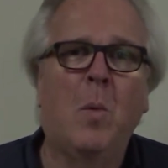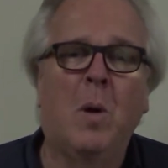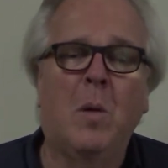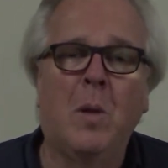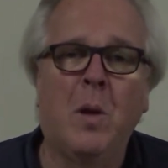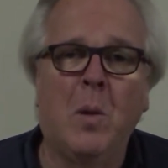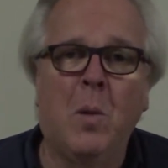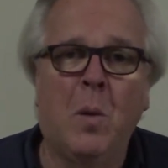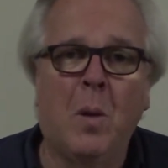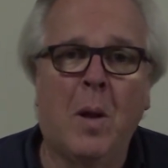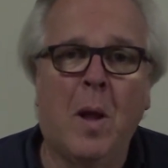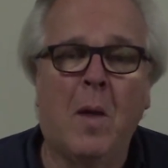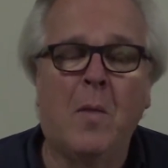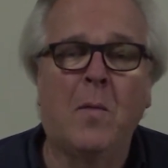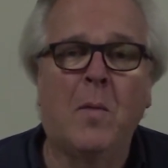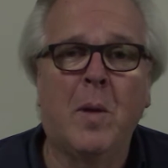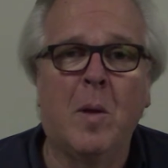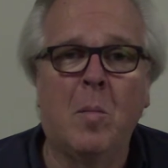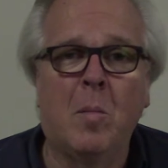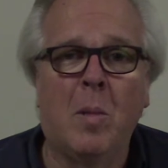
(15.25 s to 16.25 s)
whether you
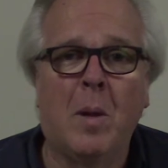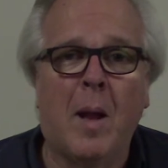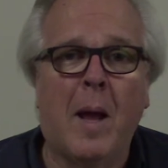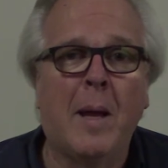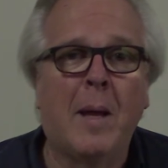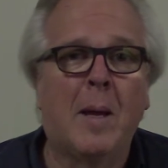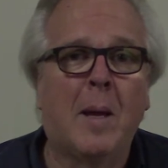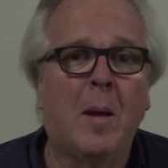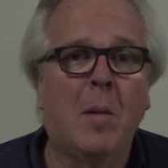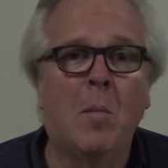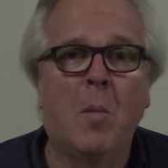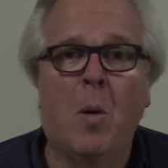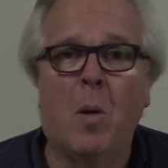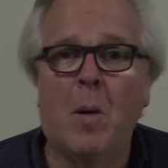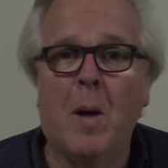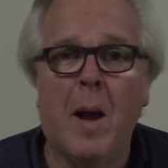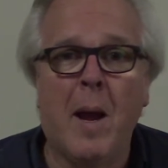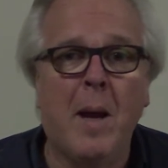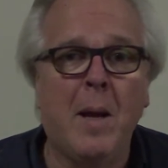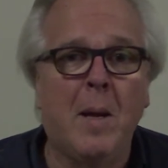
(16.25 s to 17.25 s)
love him, like him,
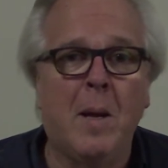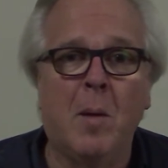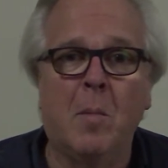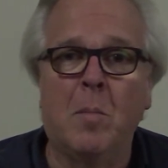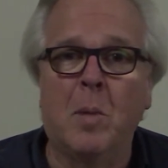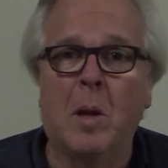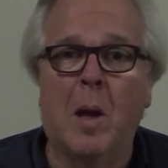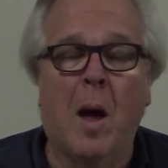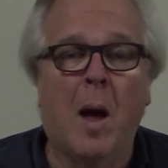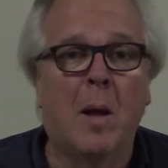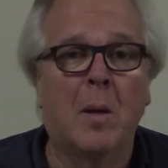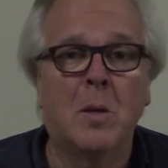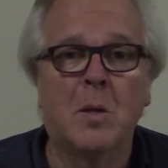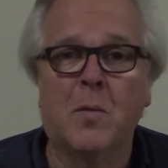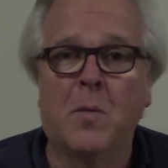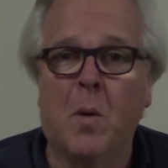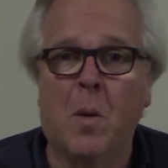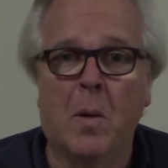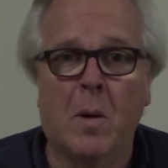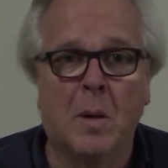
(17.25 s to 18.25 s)
or hate him, God is
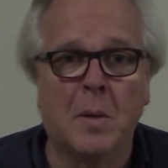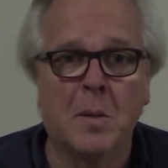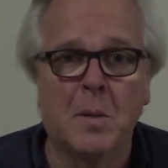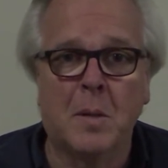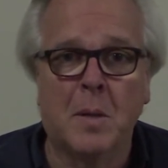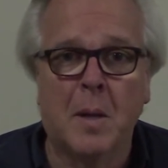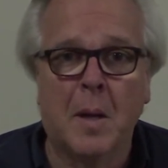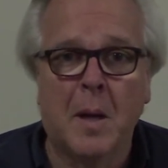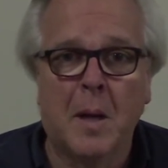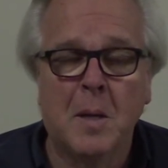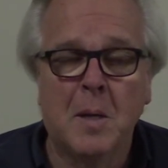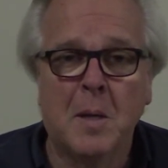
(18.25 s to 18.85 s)
for us.